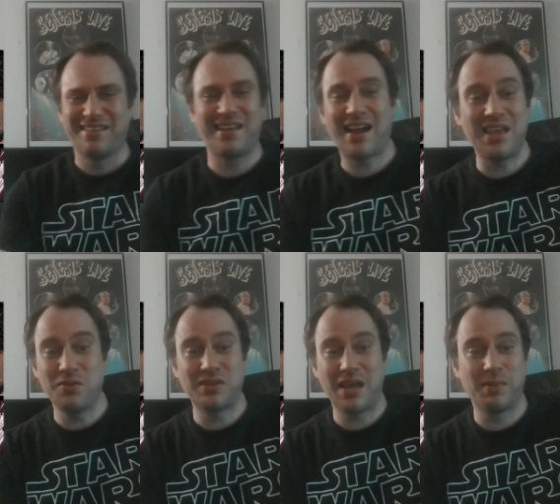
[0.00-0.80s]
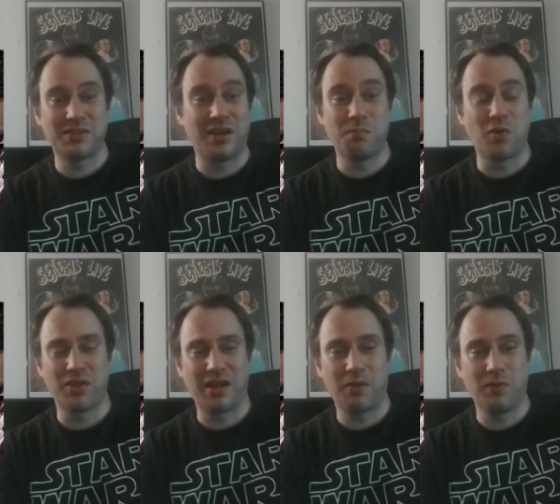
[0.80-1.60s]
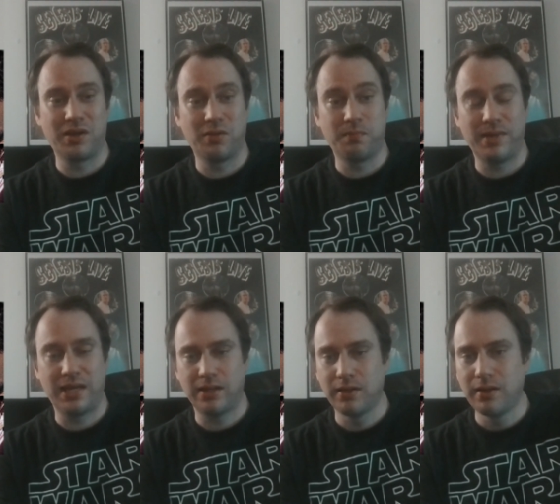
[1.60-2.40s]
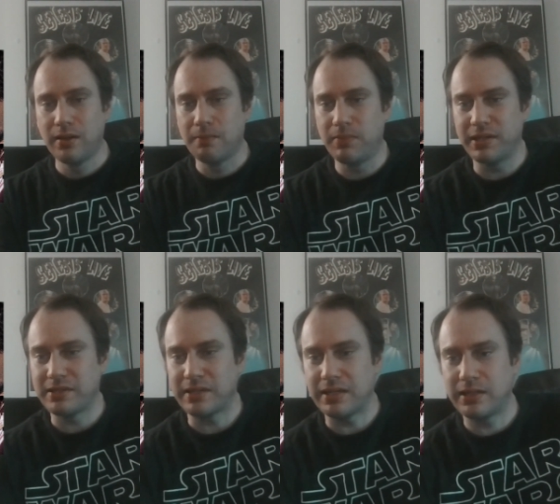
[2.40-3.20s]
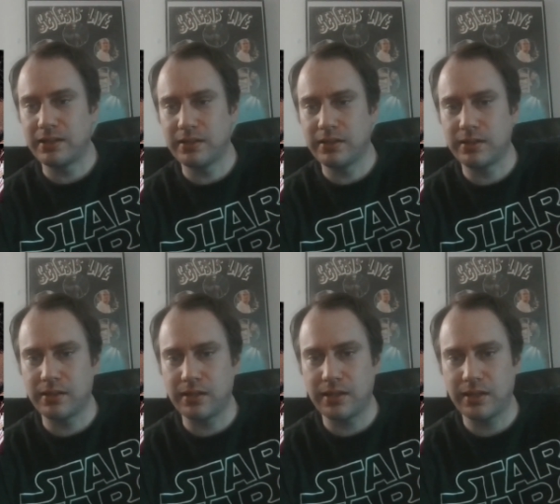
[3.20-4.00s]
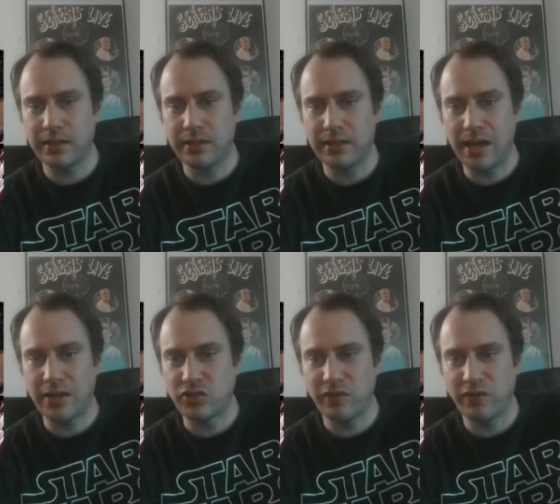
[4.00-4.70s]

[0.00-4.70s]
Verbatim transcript: and I use Amazon more than I want to admit, but uh, yeah, Jeff